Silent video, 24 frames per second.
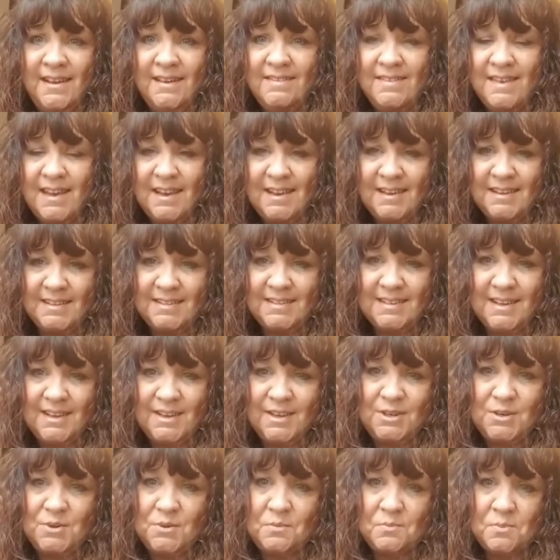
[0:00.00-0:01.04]
things
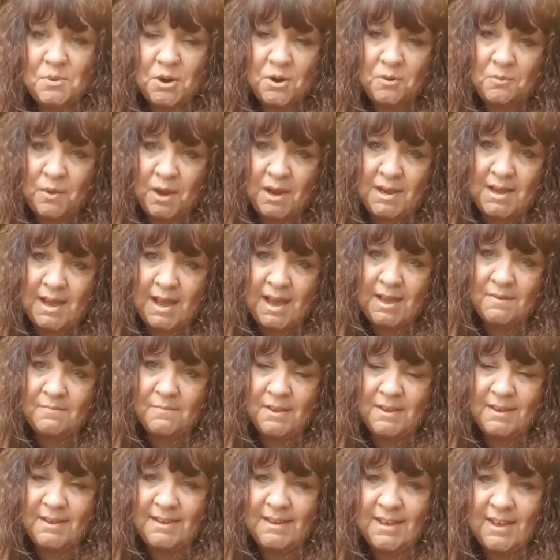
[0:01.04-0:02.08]
to improve my game
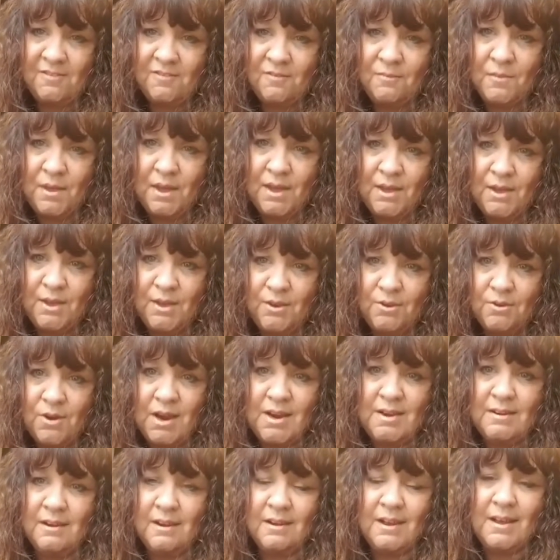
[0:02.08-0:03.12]
and giving me great
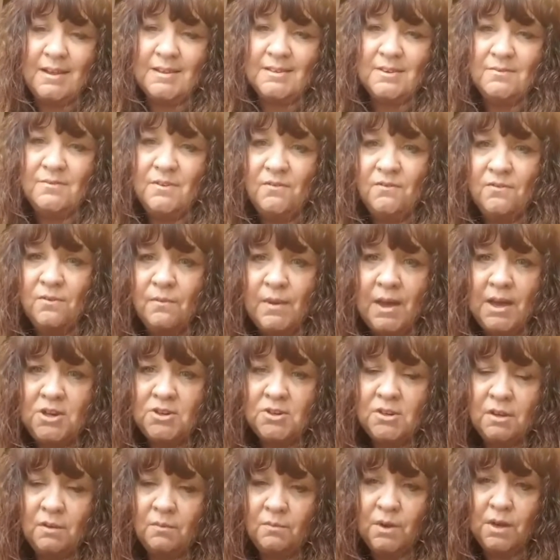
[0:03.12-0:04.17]
nuggets of information,